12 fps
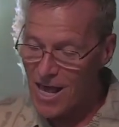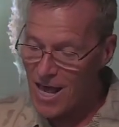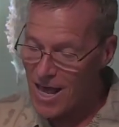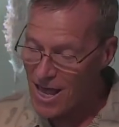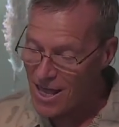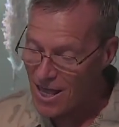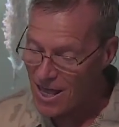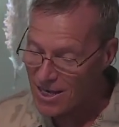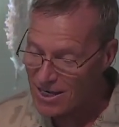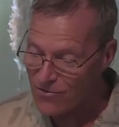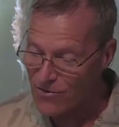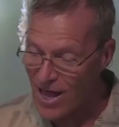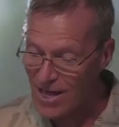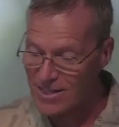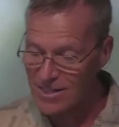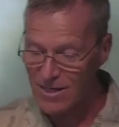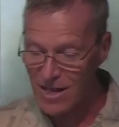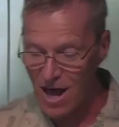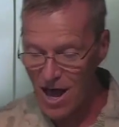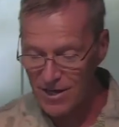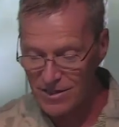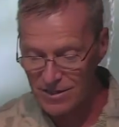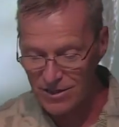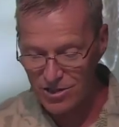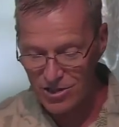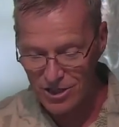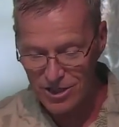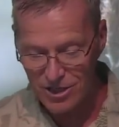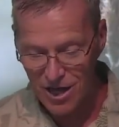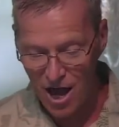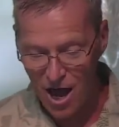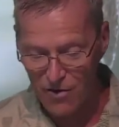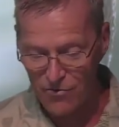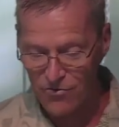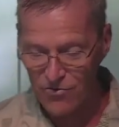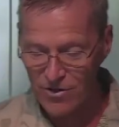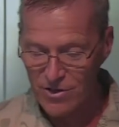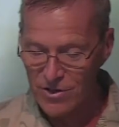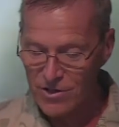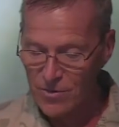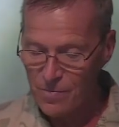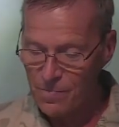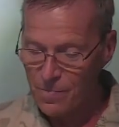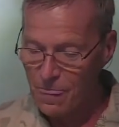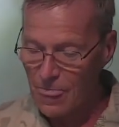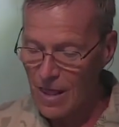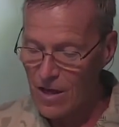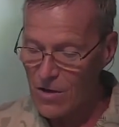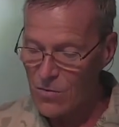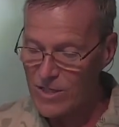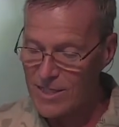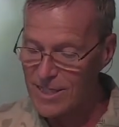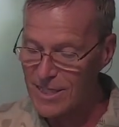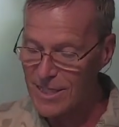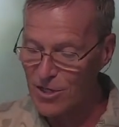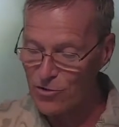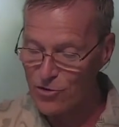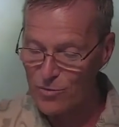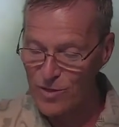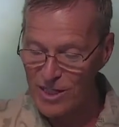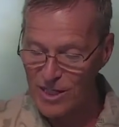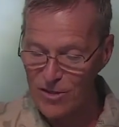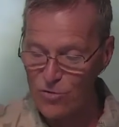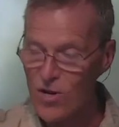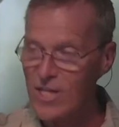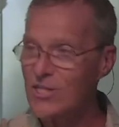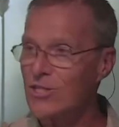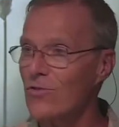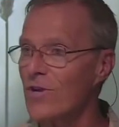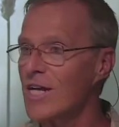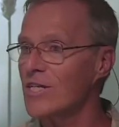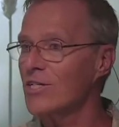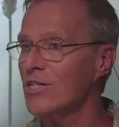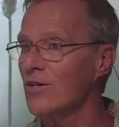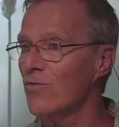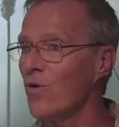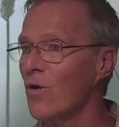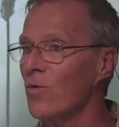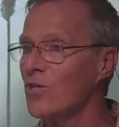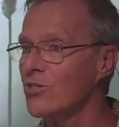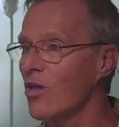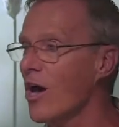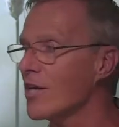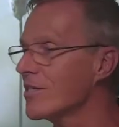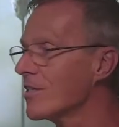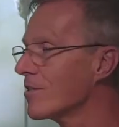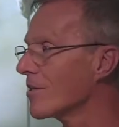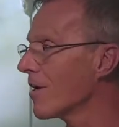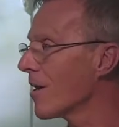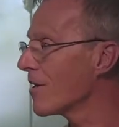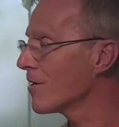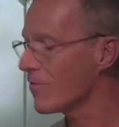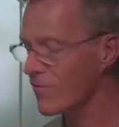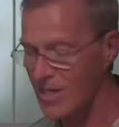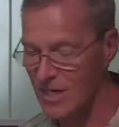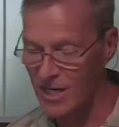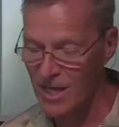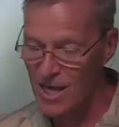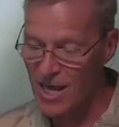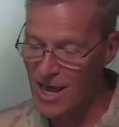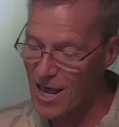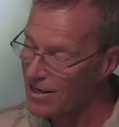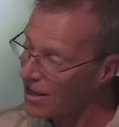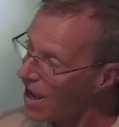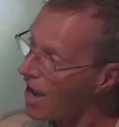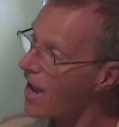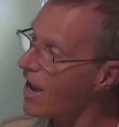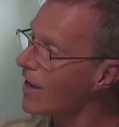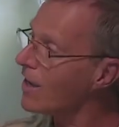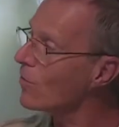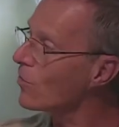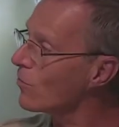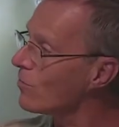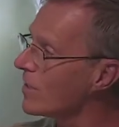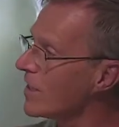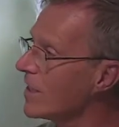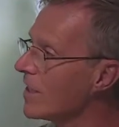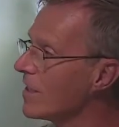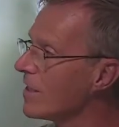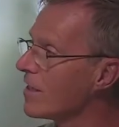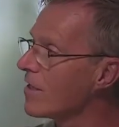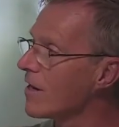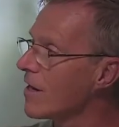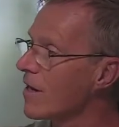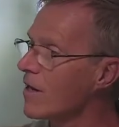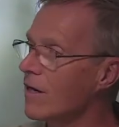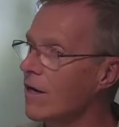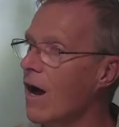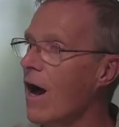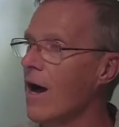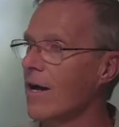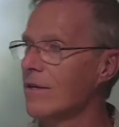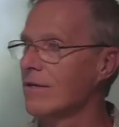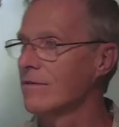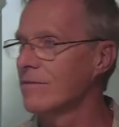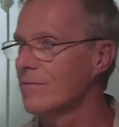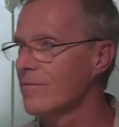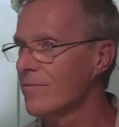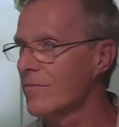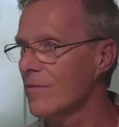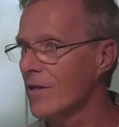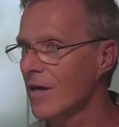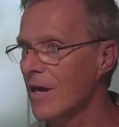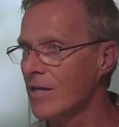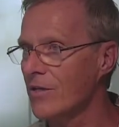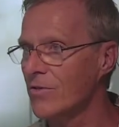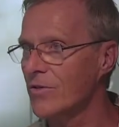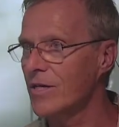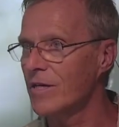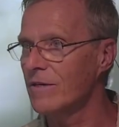And if that's not good enough, we see ultimately the restoration of what was lost in the Garden of Eden. And I will be their God. Hallelujah.